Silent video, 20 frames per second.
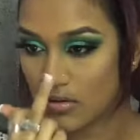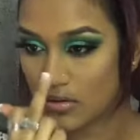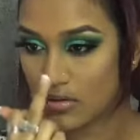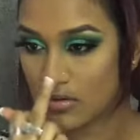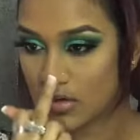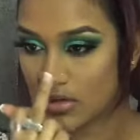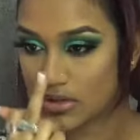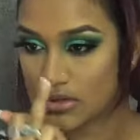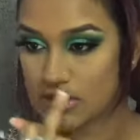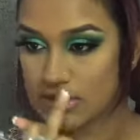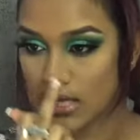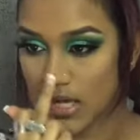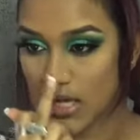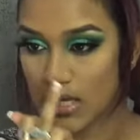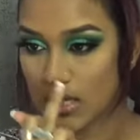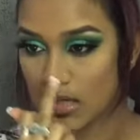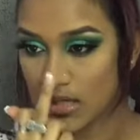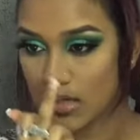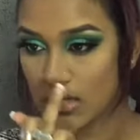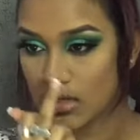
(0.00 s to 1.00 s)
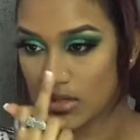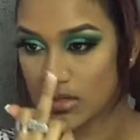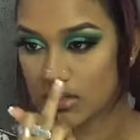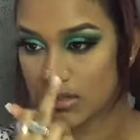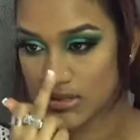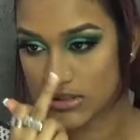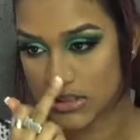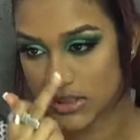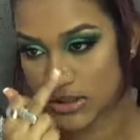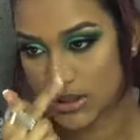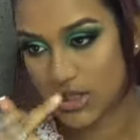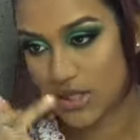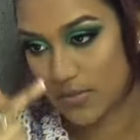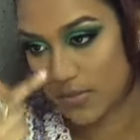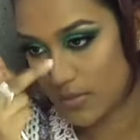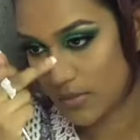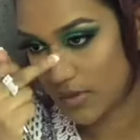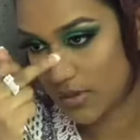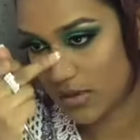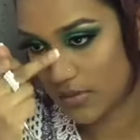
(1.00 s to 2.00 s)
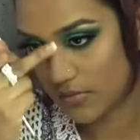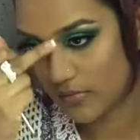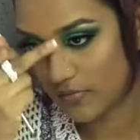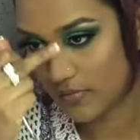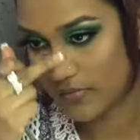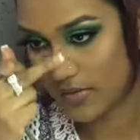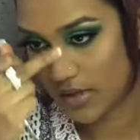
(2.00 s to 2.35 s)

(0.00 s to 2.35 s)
And then just kind of touch it up with my